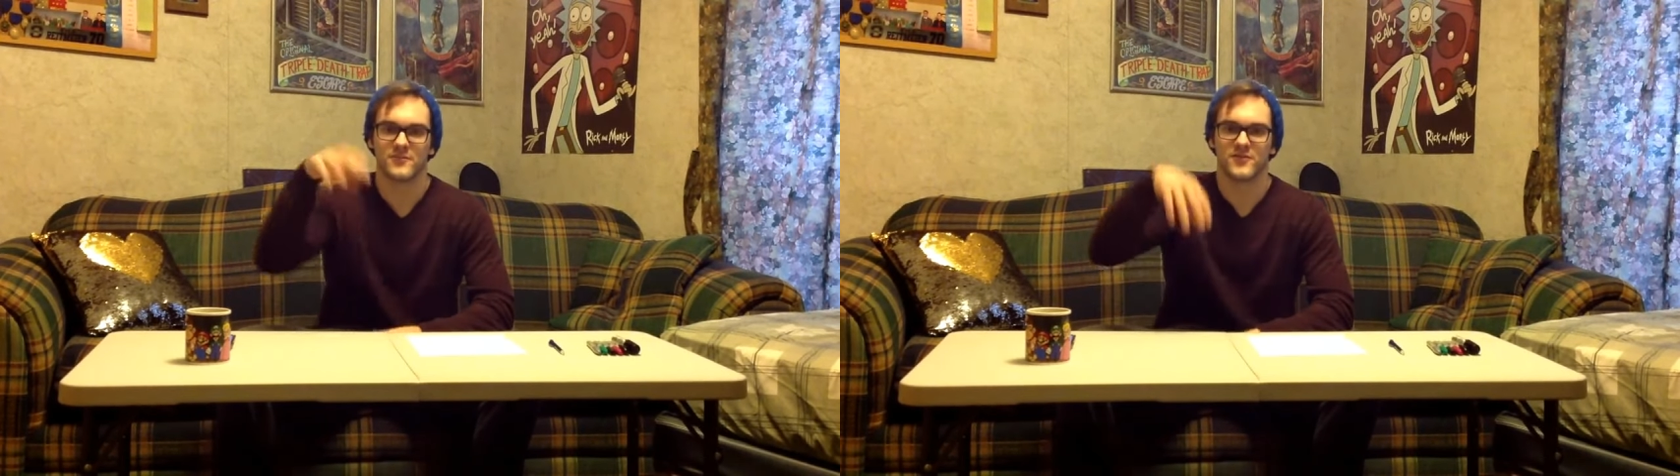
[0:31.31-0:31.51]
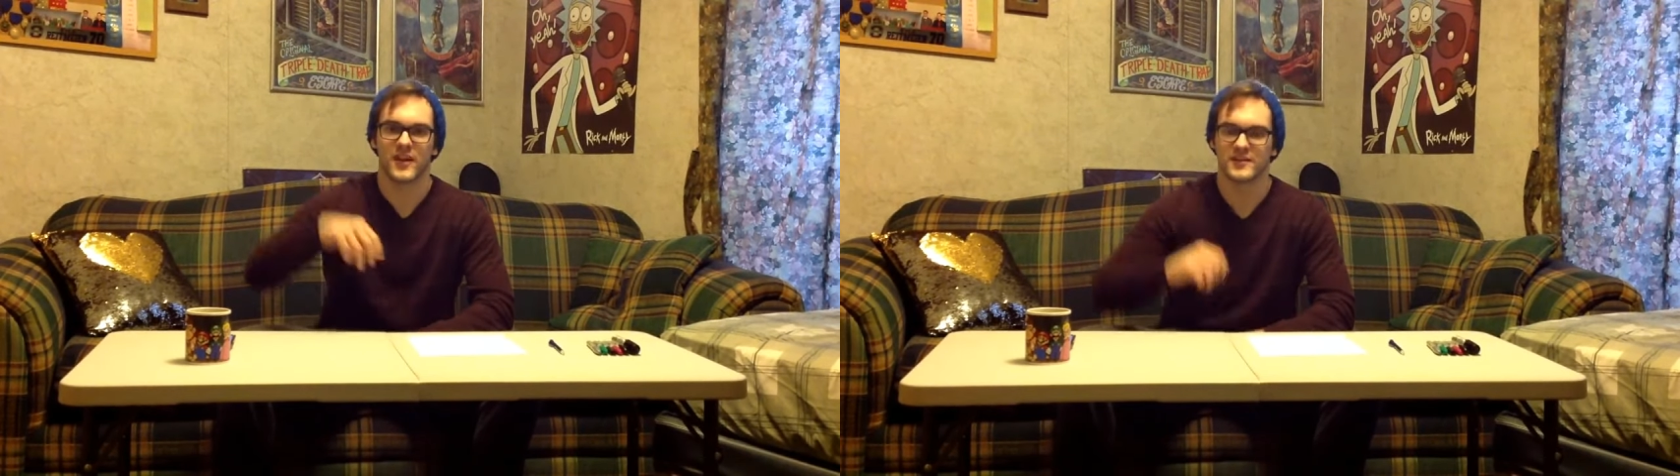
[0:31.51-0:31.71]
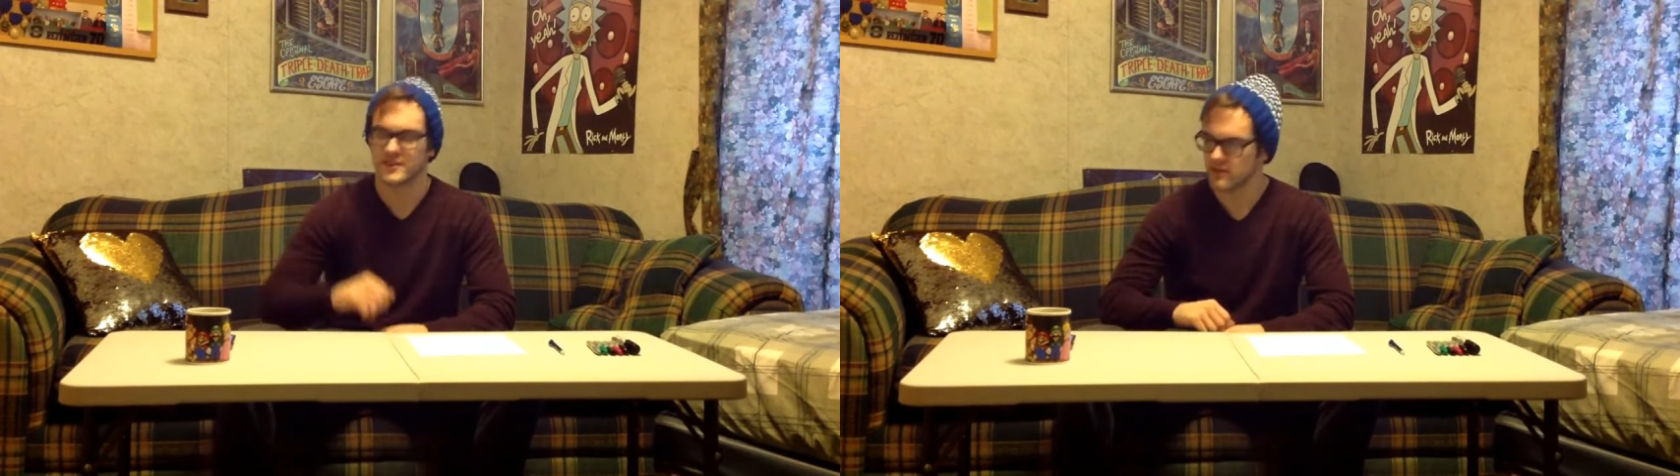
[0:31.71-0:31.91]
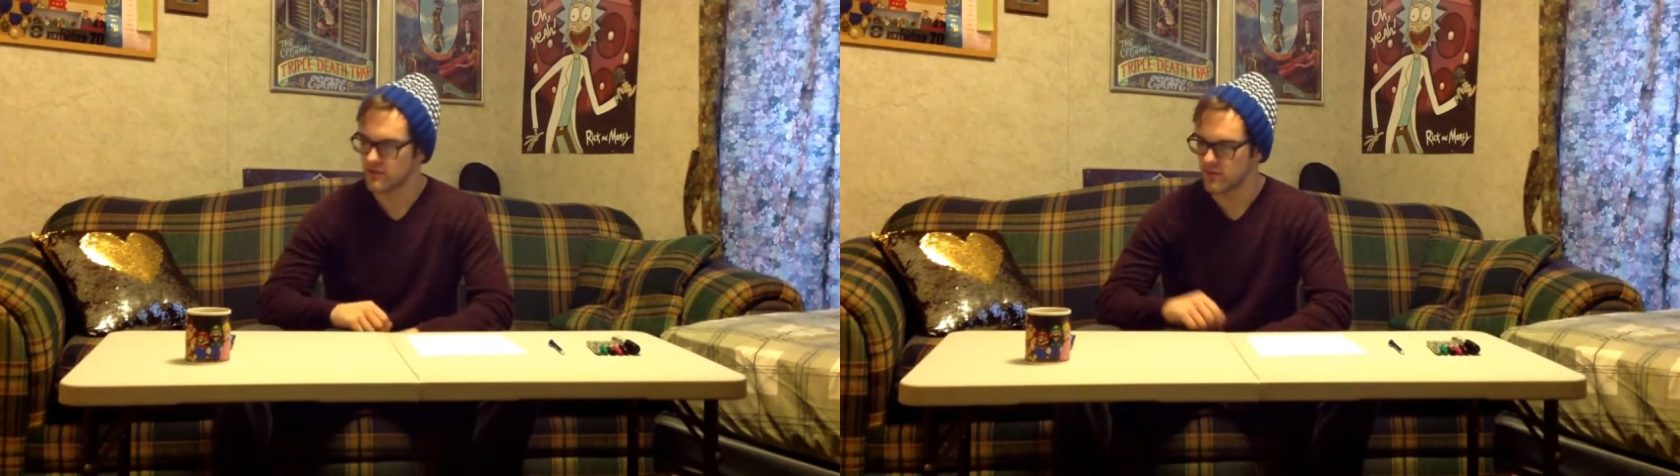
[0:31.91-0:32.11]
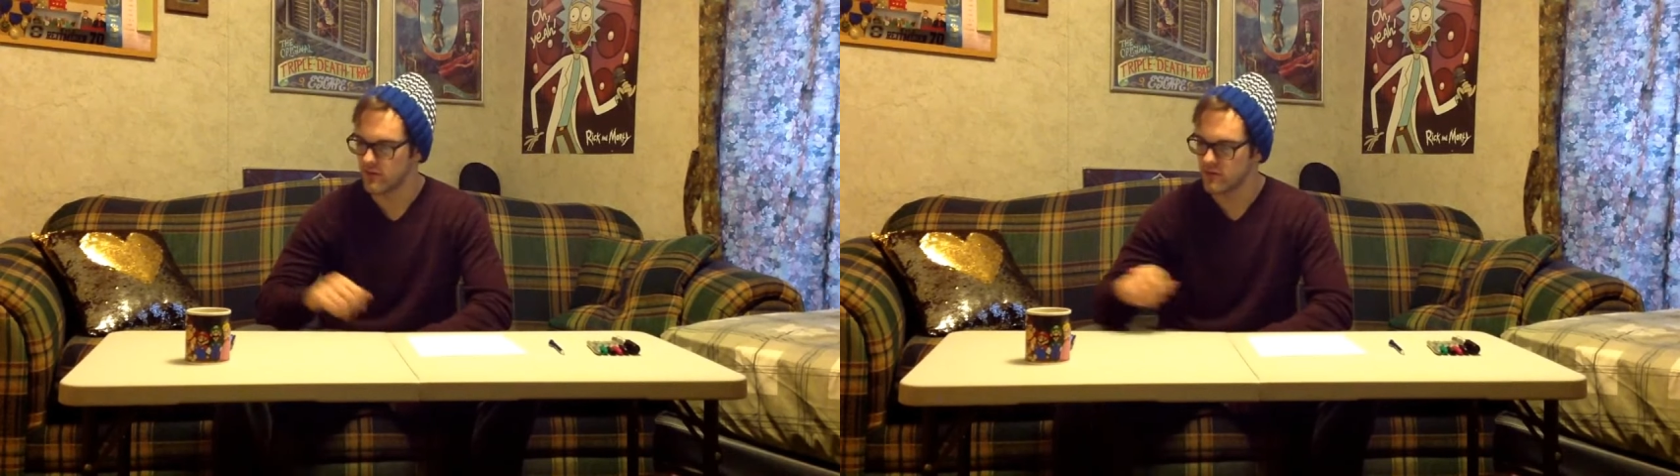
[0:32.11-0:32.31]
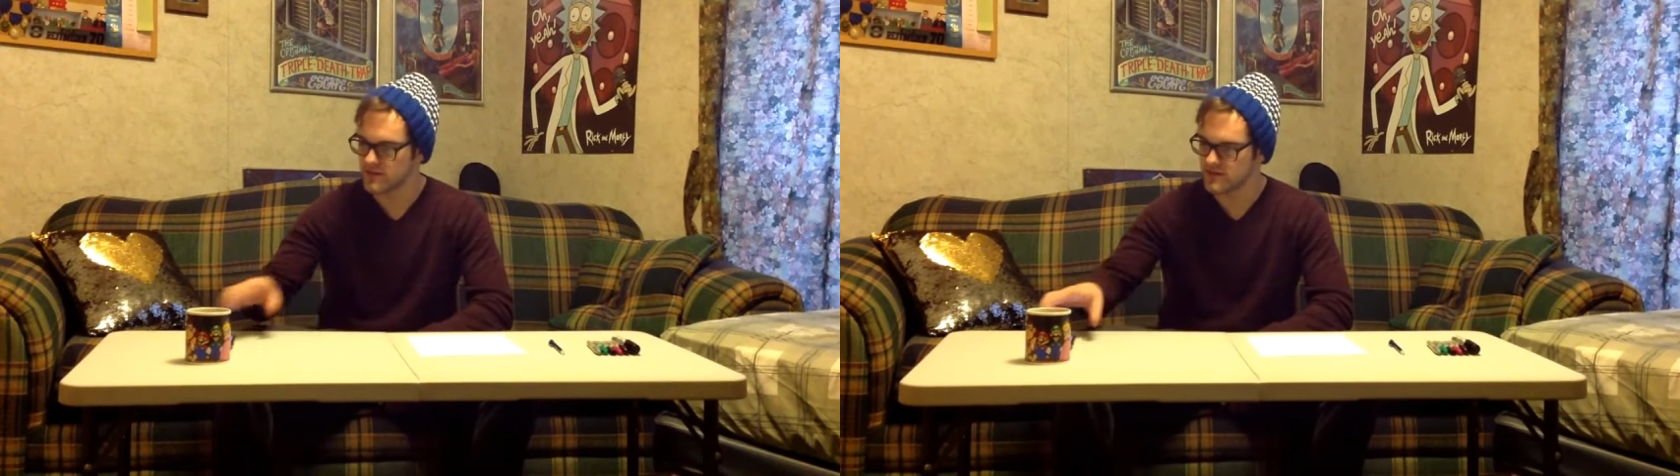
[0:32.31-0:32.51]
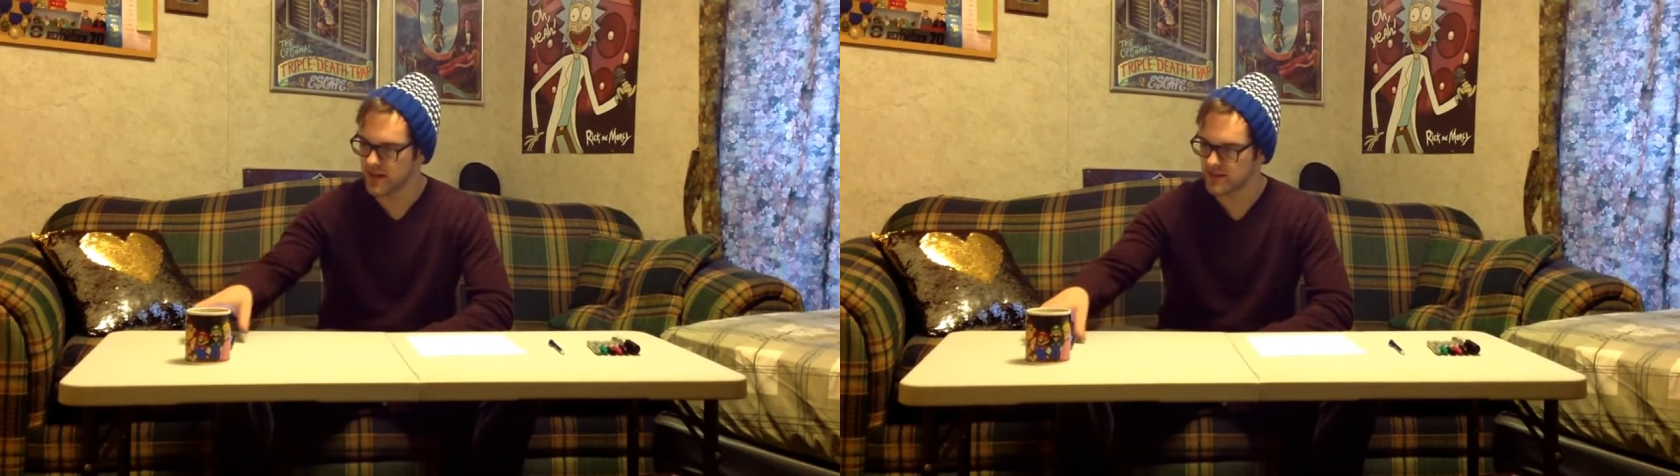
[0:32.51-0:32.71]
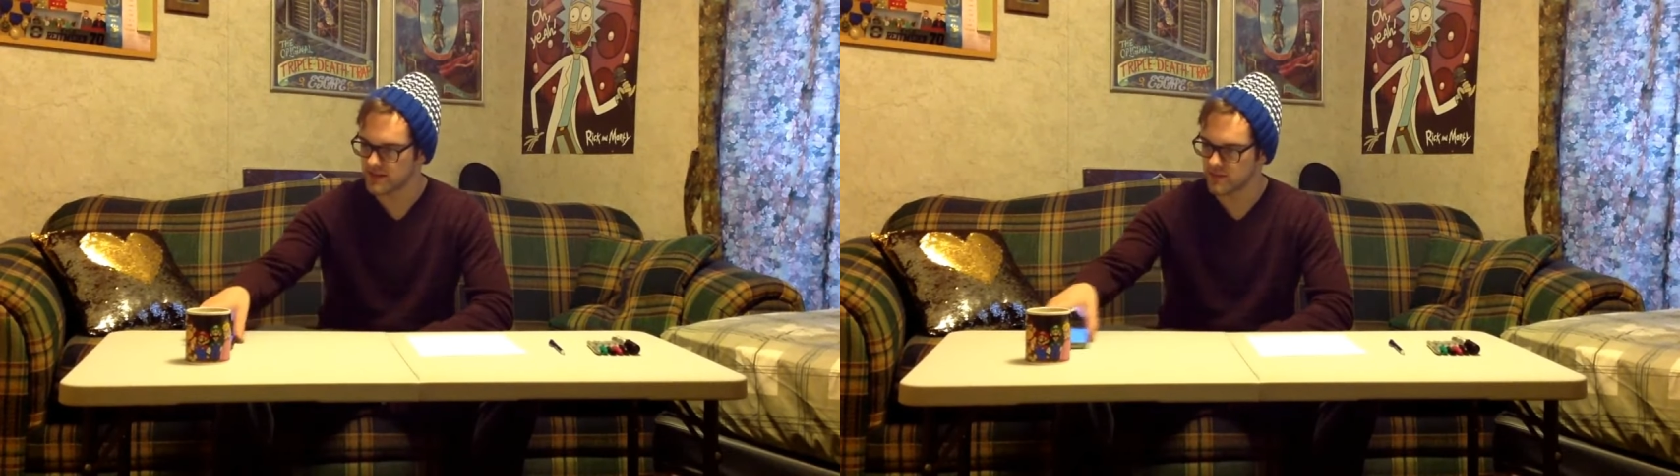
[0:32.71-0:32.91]
fancy... Who is
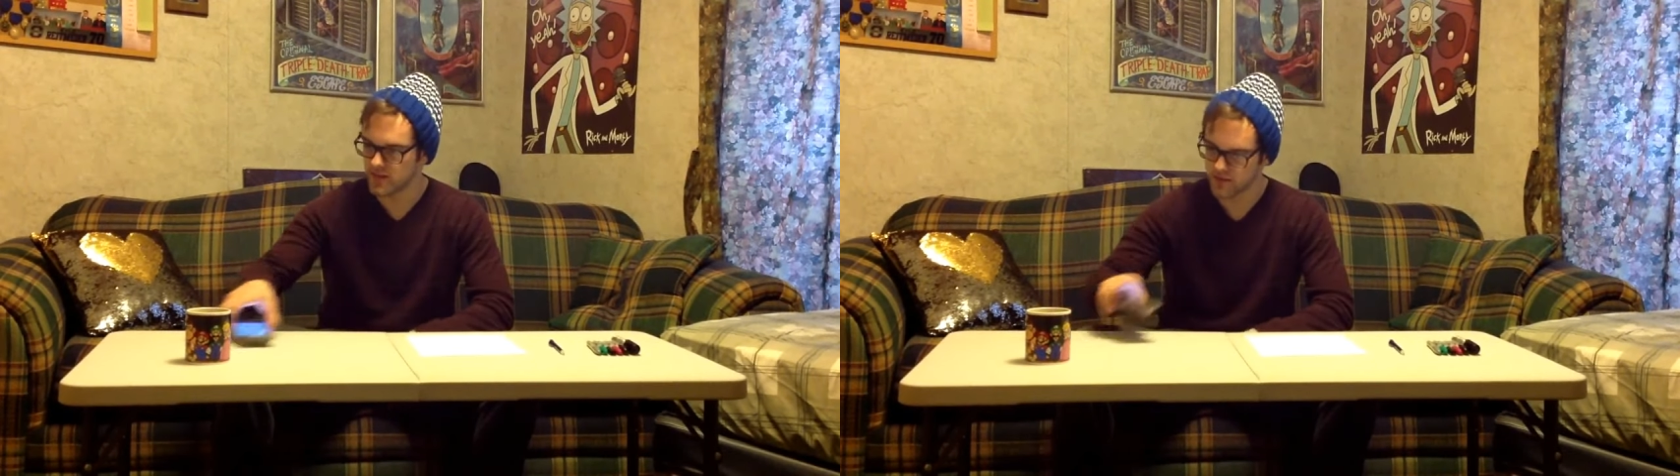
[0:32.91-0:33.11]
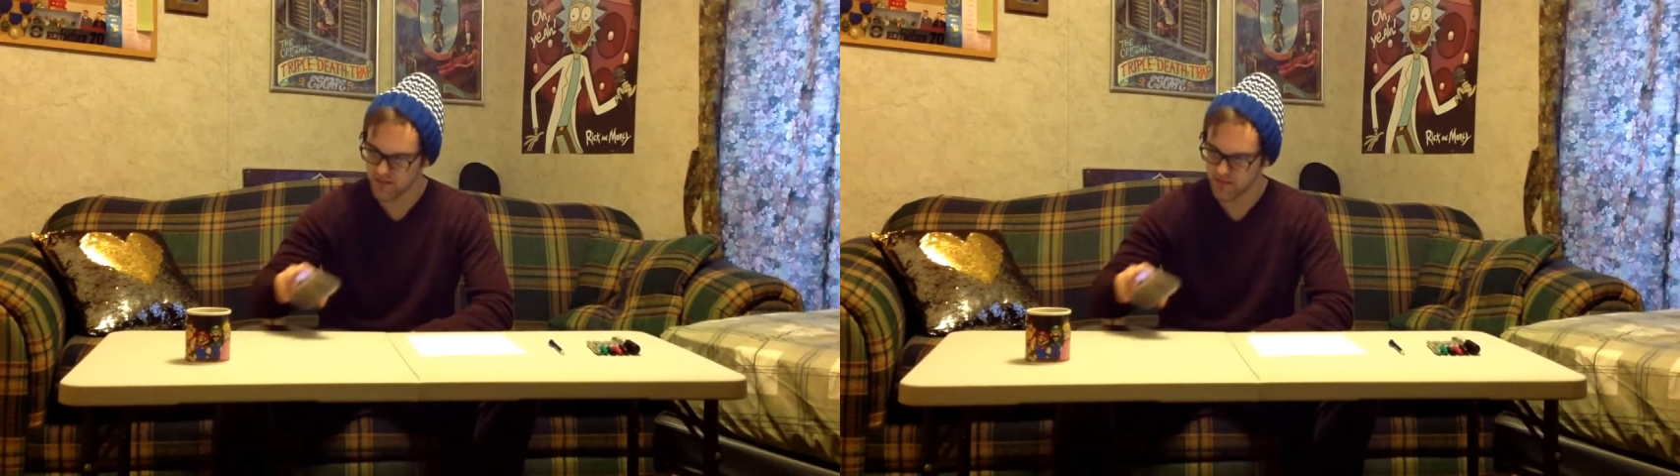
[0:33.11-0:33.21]
texting me?